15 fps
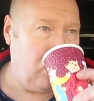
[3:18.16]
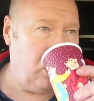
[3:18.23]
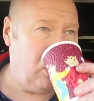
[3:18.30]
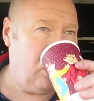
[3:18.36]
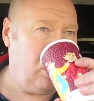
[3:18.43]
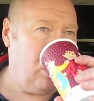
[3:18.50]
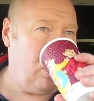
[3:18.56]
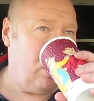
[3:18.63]

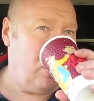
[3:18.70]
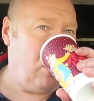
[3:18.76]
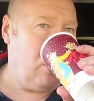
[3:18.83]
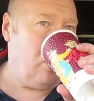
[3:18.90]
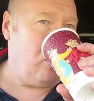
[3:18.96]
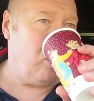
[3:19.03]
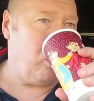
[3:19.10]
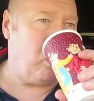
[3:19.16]

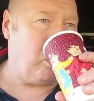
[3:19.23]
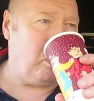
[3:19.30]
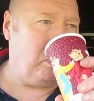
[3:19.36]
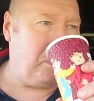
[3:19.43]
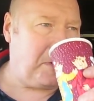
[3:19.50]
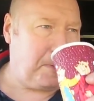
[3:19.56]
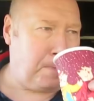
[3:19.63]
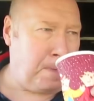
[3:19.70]

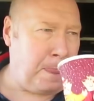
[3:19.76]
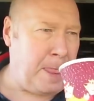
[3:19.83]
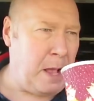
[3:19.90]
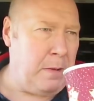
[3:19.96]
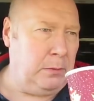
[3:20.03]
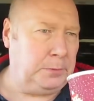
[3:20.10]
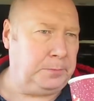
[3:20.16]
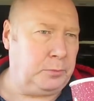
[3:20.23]

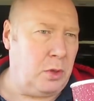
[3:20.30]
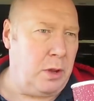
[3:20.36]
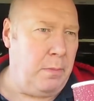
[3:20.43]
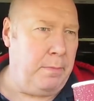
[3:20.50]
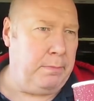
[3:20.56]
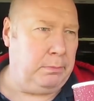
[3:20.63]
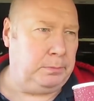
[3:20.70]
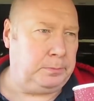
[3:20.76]

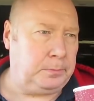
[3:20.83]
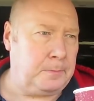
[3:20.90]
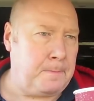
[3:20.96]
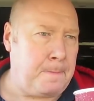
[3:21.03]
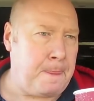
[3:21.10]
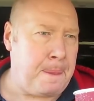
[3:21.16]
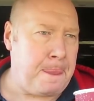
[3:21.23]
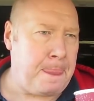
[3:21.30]

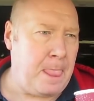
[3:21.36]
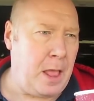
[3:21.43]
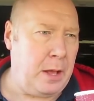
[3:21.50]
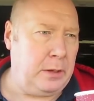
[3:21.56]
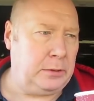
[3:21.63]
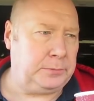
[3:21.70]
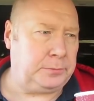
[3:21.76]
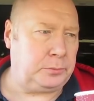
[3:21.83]

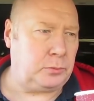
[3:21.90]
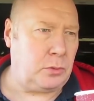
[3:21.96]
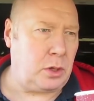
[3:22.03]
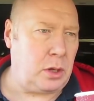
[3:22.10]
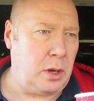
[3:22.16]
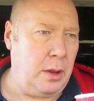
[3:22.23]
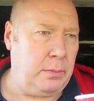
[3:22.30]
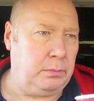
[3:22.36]

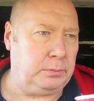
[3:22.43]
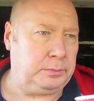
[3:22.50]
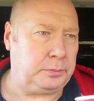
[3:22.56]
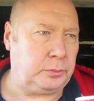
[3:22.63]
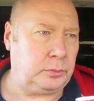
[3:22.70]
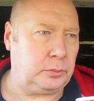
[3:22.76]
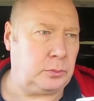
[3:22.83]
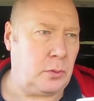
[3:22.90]

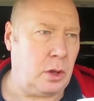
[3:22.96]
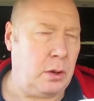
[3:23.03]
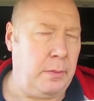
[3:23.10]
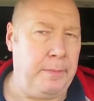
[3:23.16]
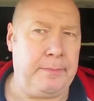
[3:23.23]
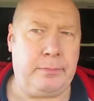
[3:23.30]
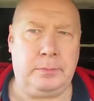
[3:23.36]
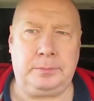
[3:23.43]

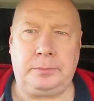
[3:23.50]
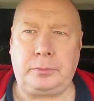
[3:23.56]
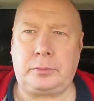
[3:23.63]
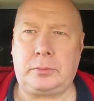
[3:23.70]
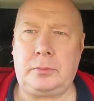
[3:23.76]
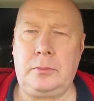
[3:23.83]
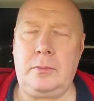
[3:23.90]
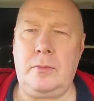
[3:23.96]

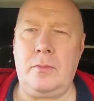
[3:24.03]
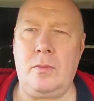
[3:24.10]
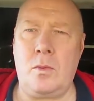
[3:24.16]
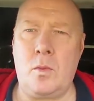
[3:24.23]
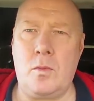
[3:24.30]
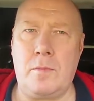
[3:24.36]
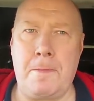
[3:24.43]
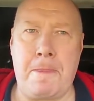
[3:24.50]

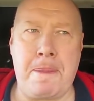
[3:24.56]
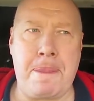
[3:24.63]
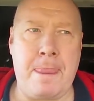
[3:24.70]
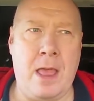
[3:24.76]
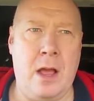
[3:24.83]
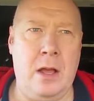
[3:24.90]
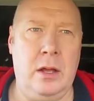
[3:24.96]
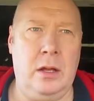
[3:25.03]

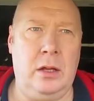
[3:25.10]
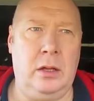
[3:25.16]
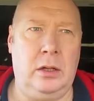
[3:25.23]
Nobody speaks.